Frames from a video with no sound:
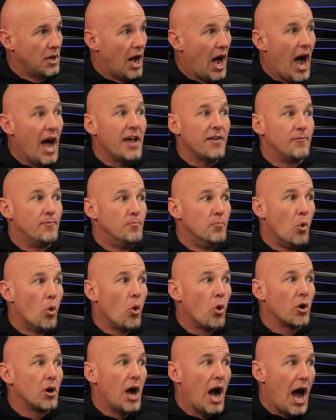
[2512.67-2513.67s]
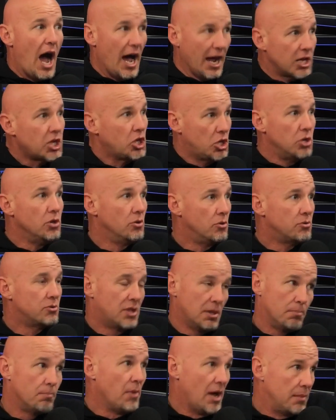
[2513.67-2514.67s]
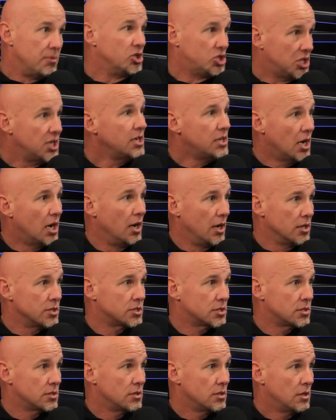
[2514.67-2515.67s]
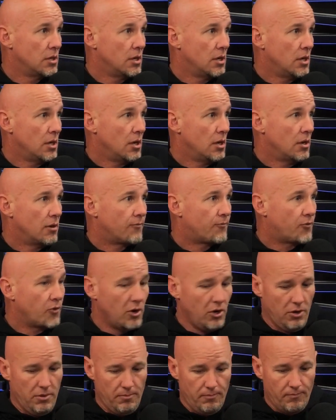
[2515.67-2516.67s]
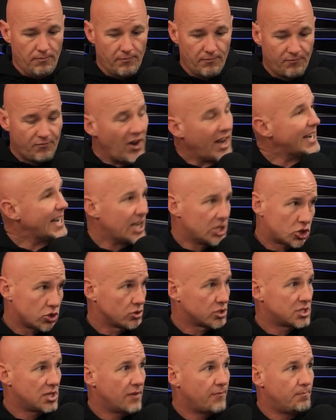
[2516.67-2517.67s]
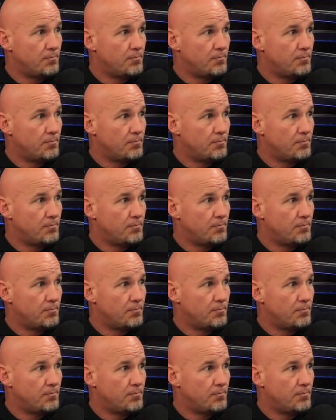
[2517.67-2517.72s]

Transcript: I have more I Q than maybe she does from financial stuff.